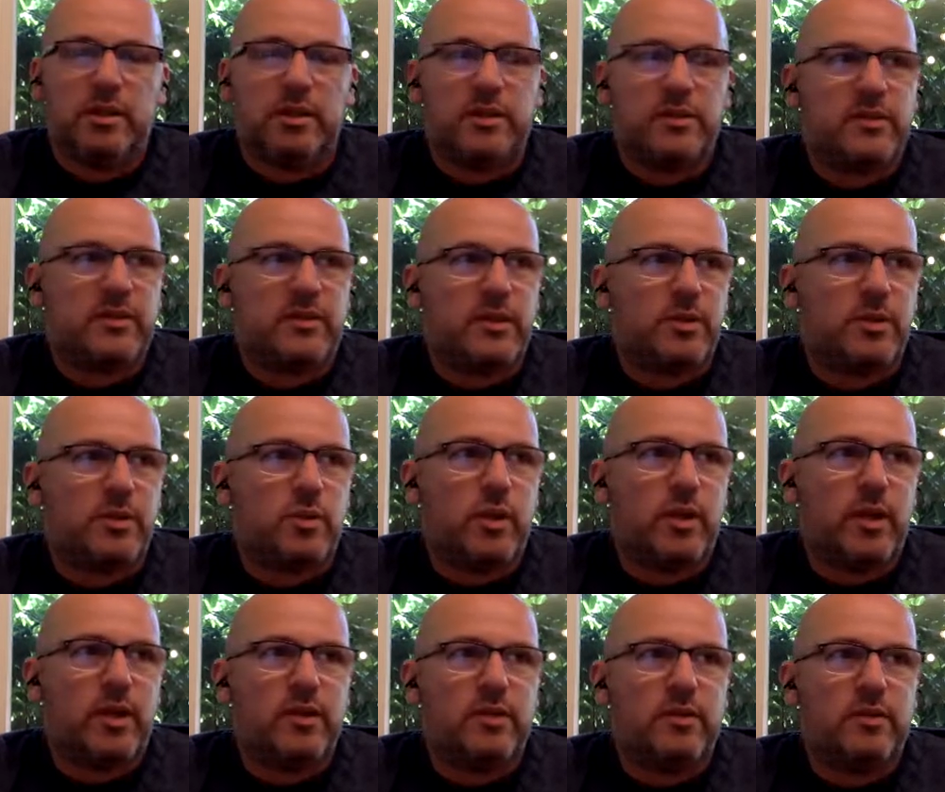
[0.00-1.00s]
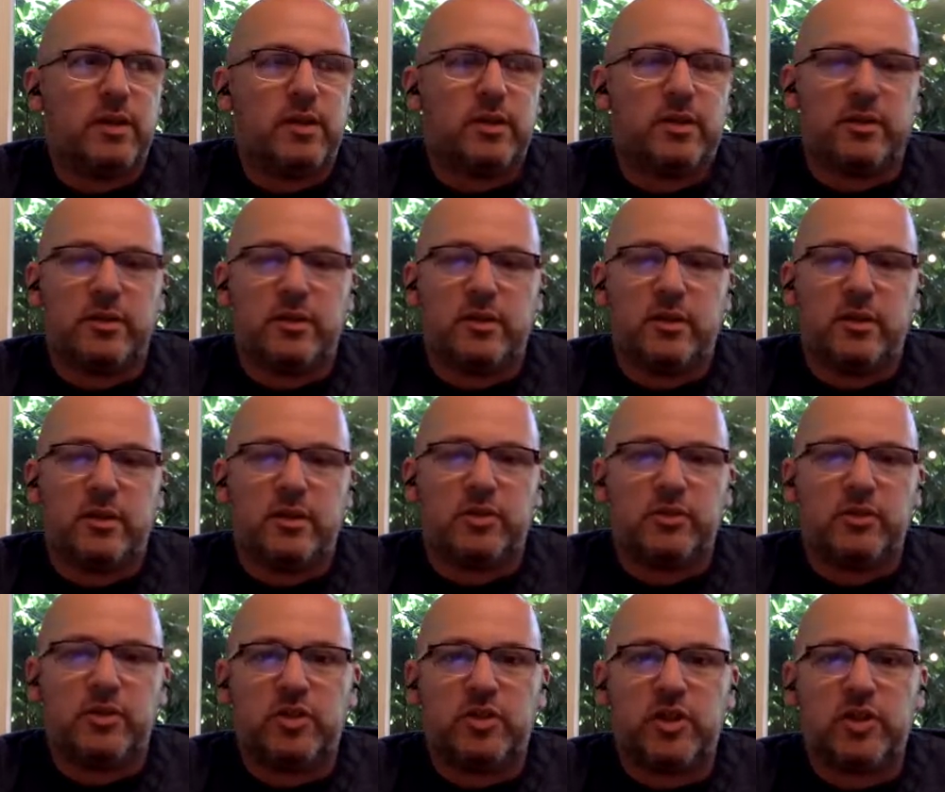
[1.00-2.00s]
Is there a way, a
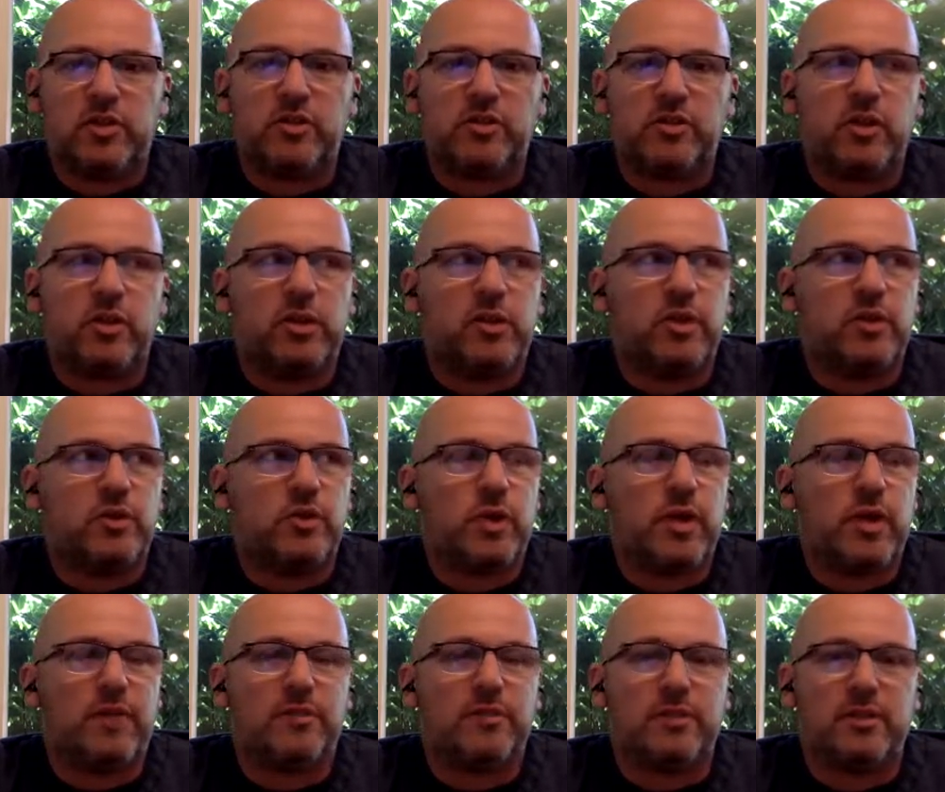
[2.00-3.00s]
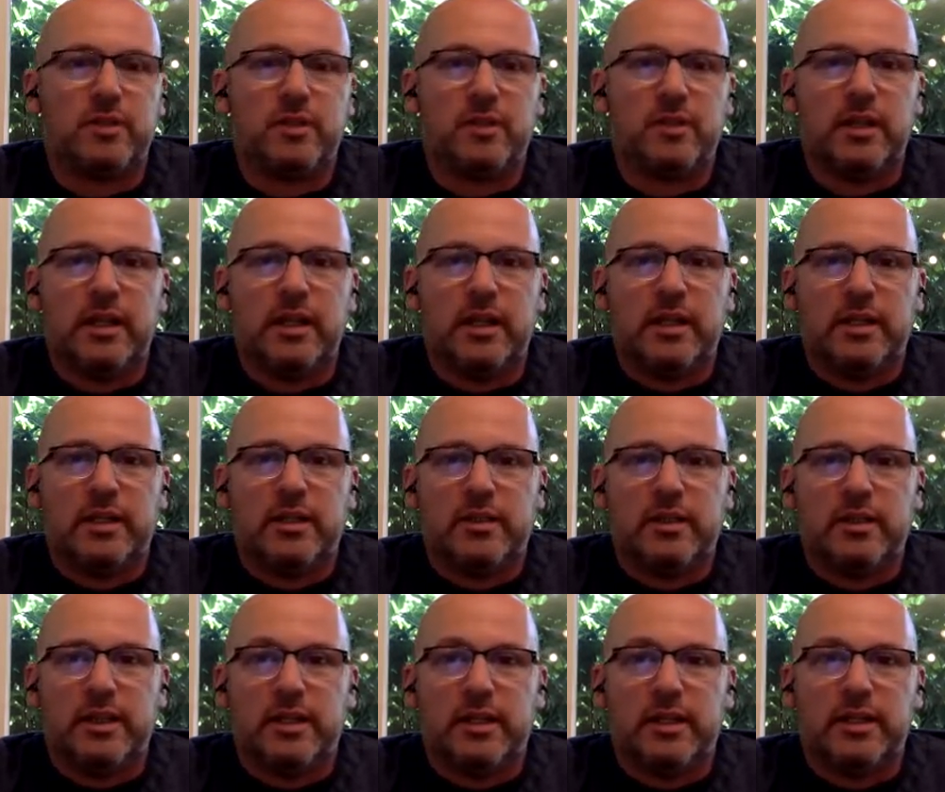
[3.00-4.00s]
suggestion that you have to,
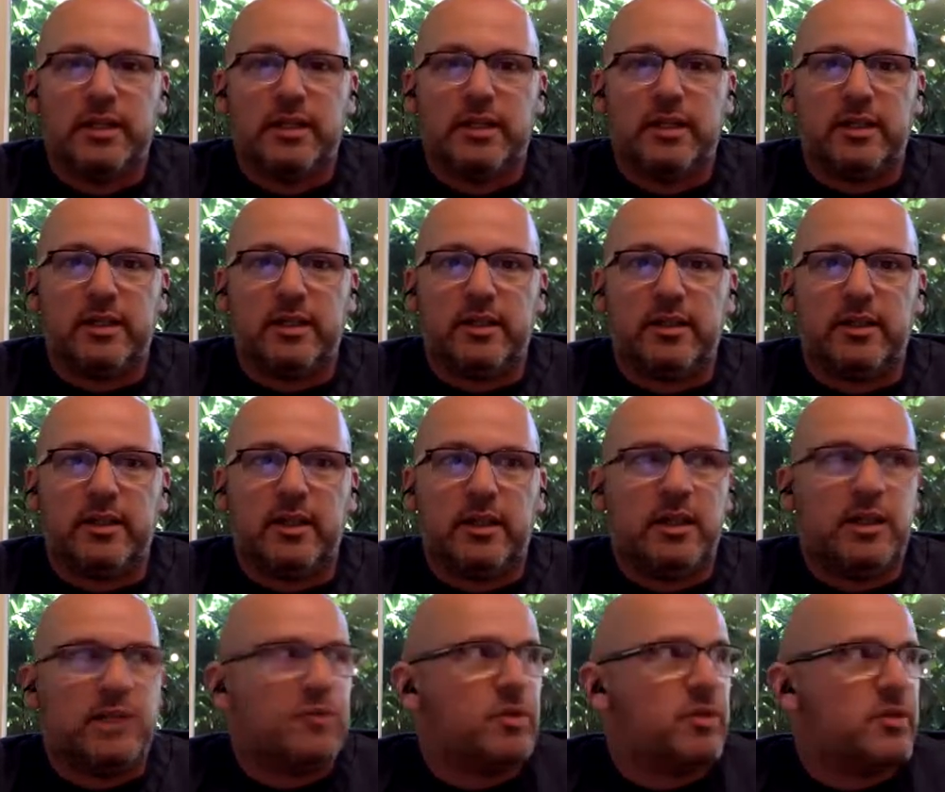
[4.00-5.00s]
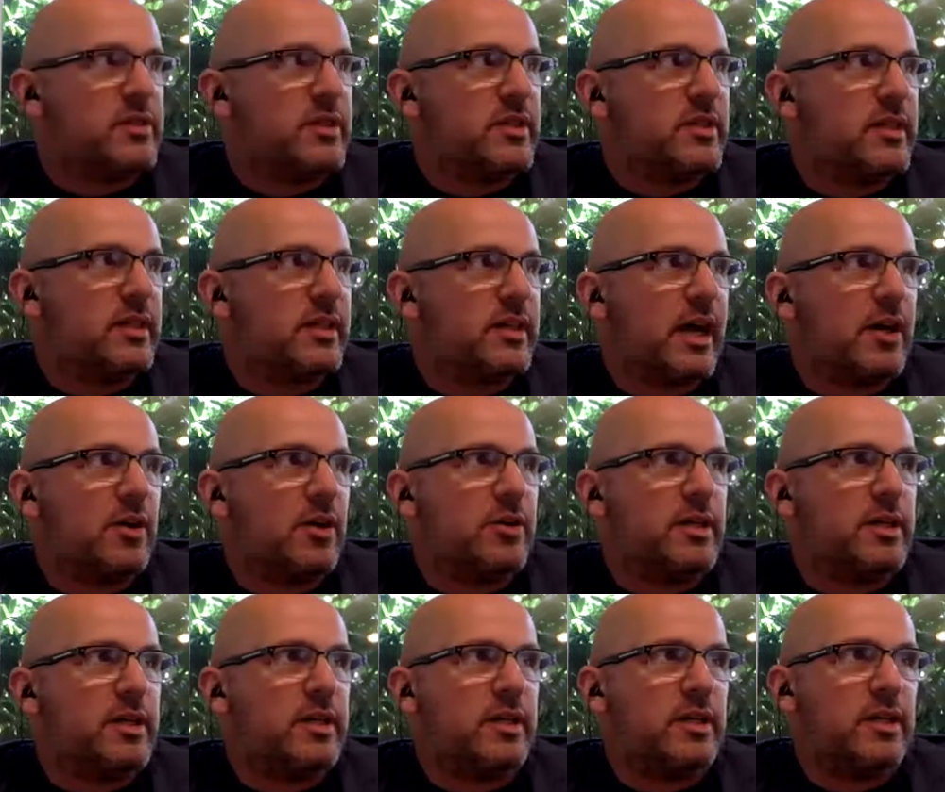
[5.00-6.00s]
like, if you see a
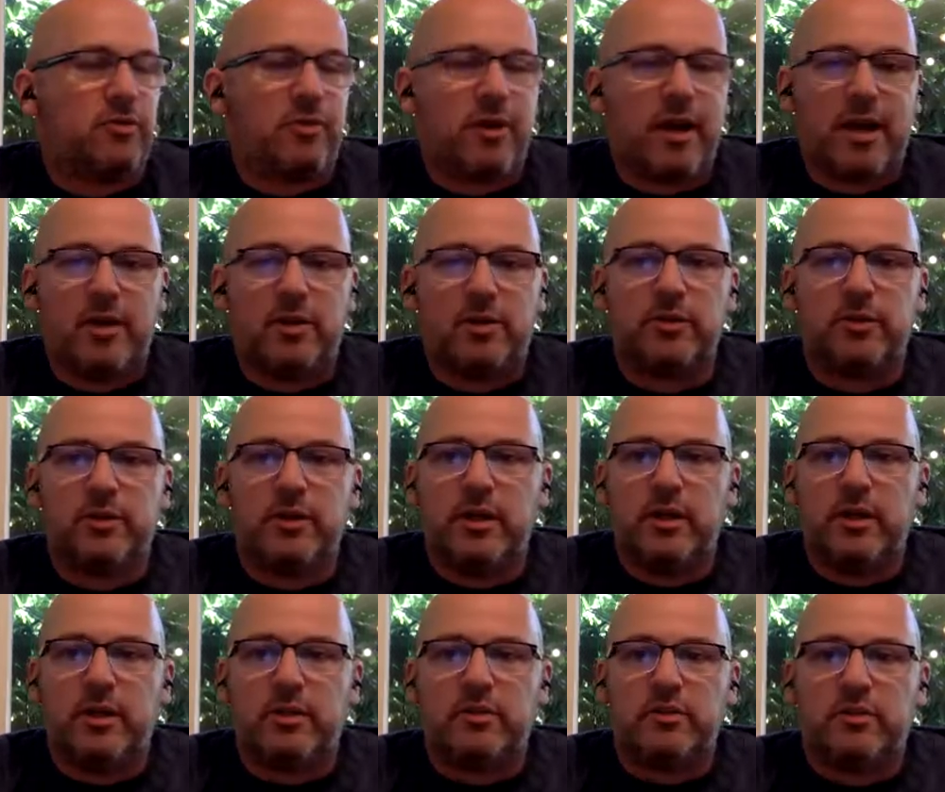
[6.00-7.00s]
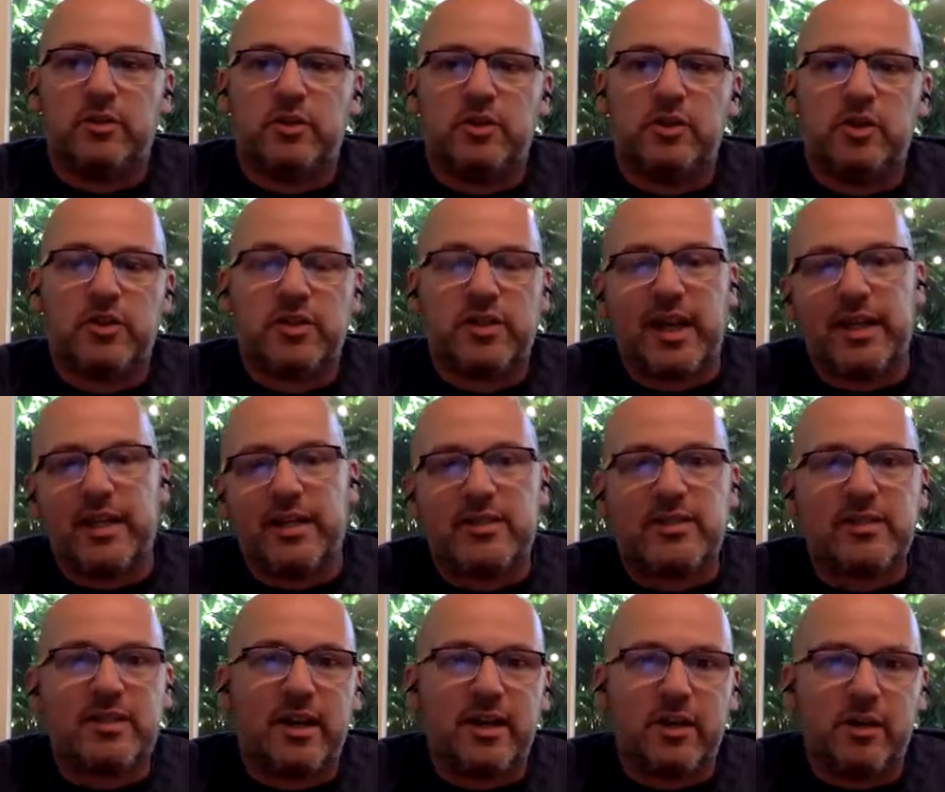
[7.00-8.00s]
coyote around, to just kind of
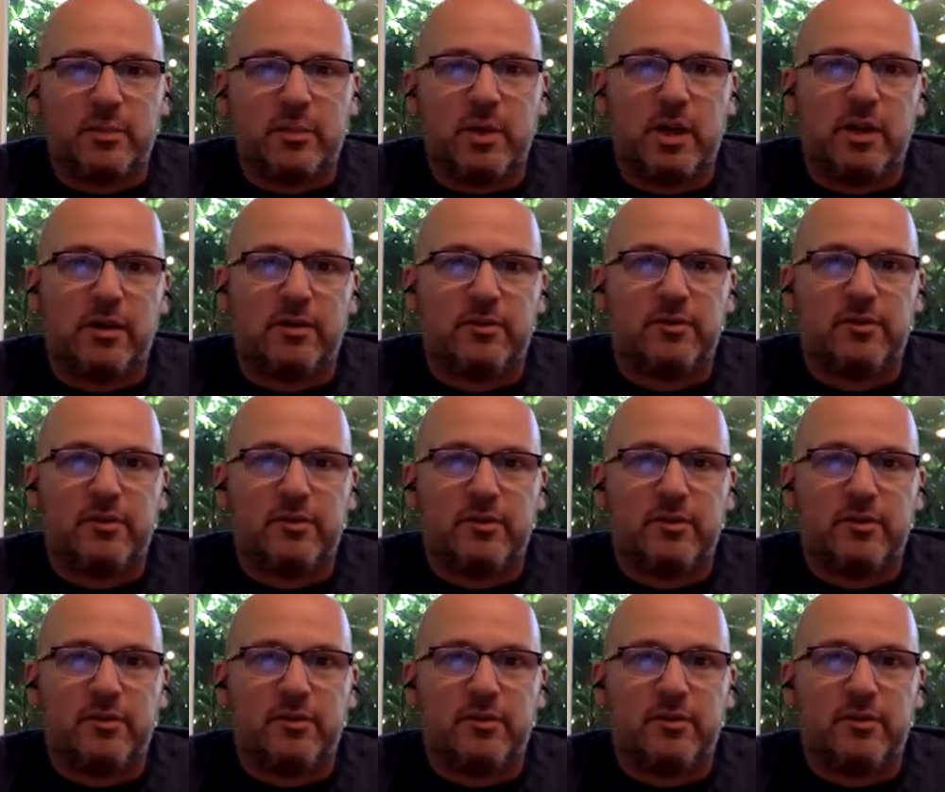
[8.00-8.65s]
scare them off?